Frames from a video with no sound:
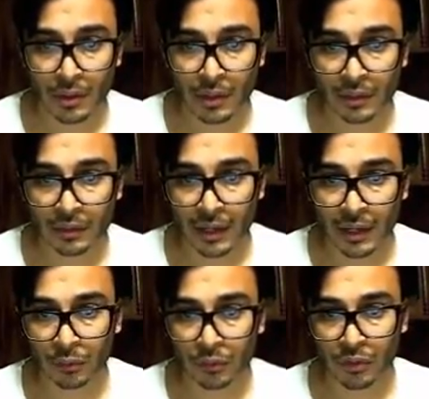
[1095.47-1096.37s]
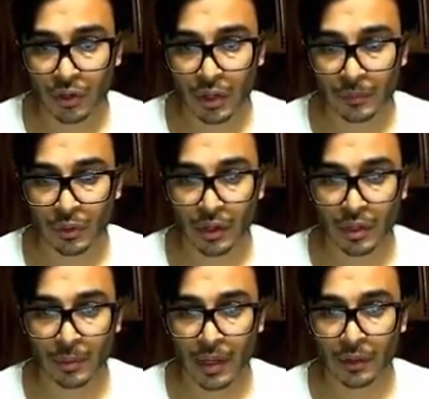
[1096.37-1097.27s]
These angles here I'm
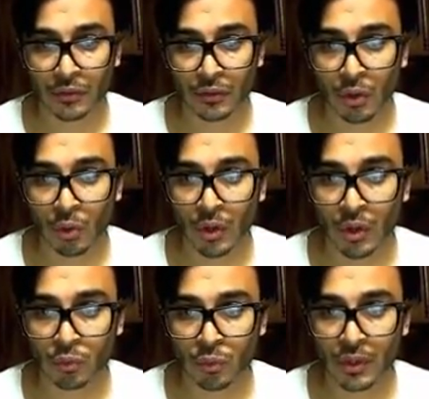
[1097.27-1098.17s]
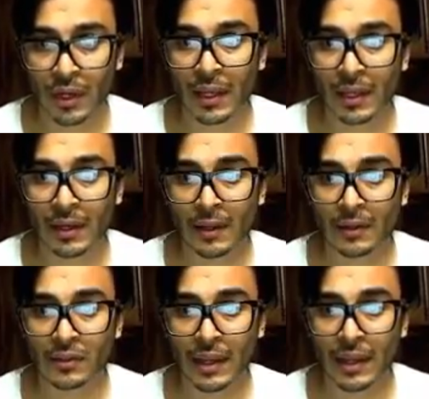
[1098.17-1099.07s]
talking about. So what's
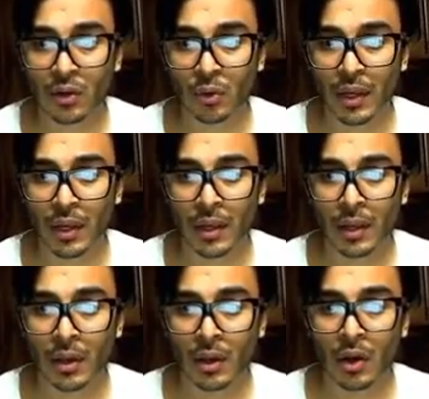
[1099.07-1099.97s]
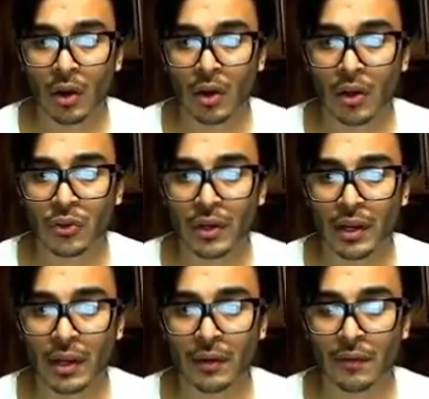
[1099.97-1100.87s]
180 take away
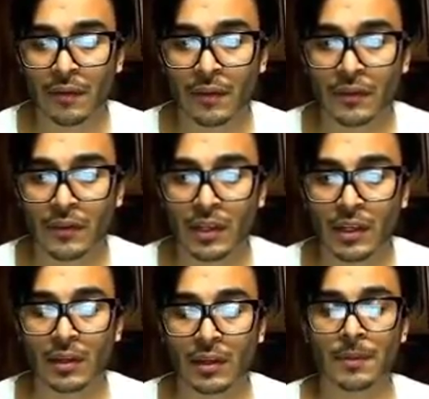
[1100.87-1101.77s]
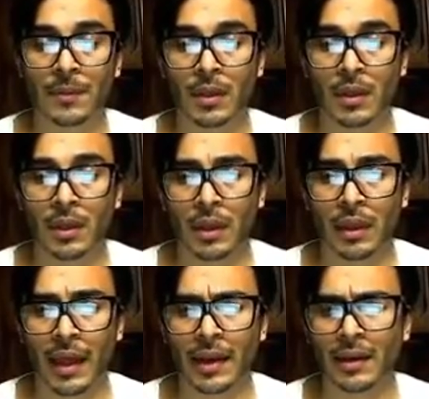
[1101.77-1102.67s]
115?
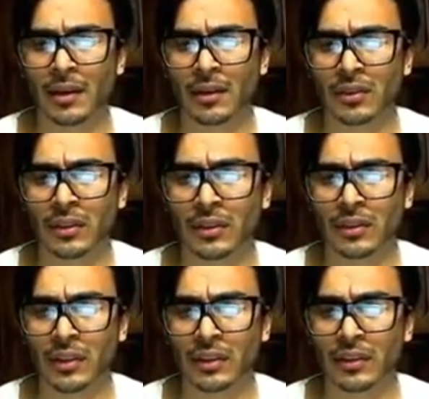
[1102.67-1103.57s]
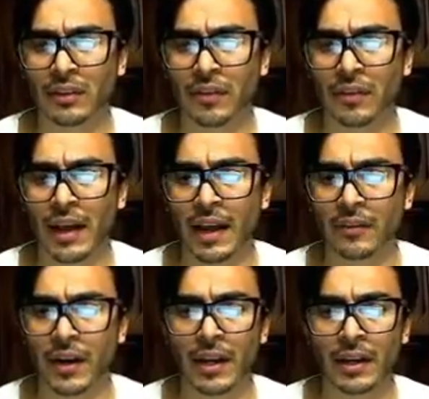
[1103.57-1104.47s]
That is
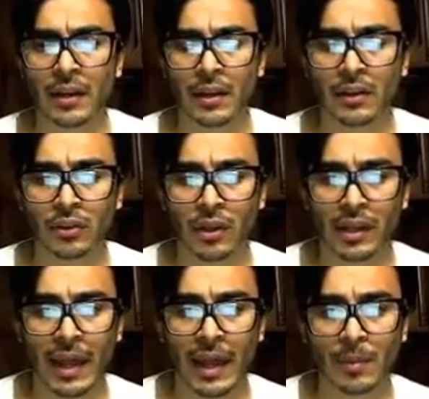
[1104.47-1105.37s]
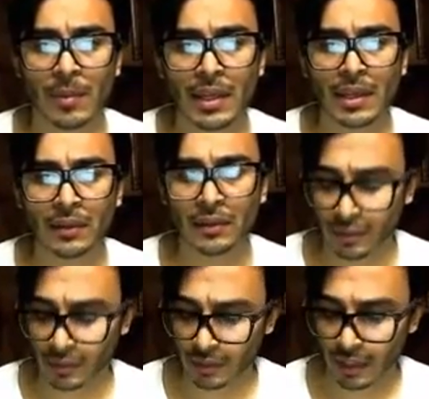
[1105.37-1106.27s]
65, right? So then that
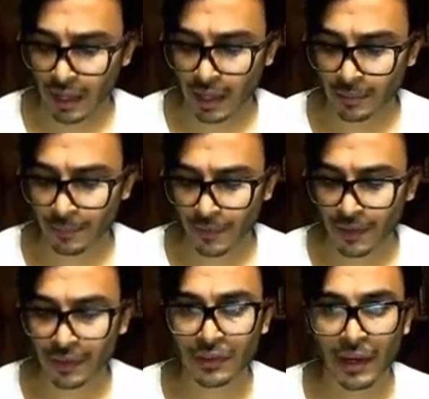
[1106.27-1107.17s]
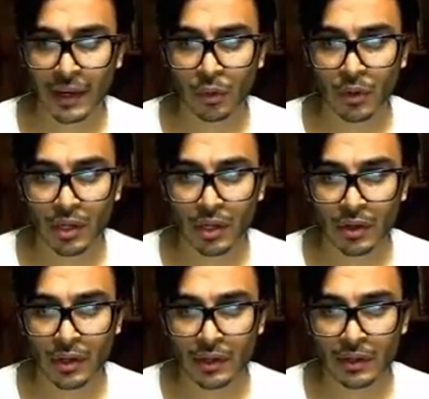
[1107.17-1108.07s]
means that this angle here
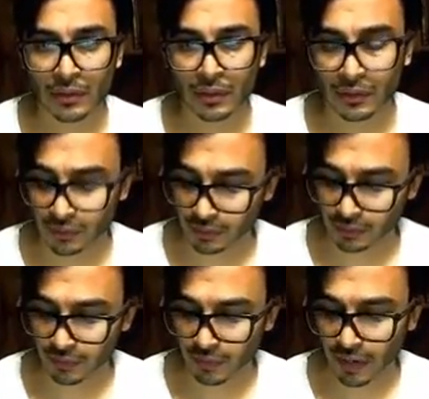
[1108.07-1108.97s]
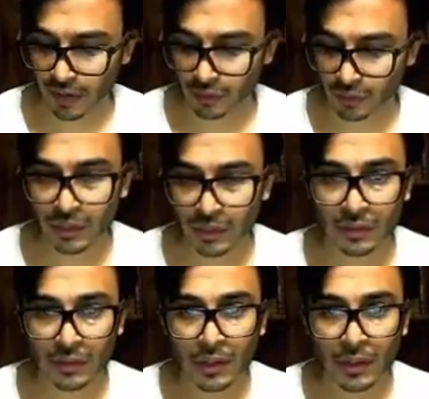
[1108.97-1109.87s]
is 65 degrees.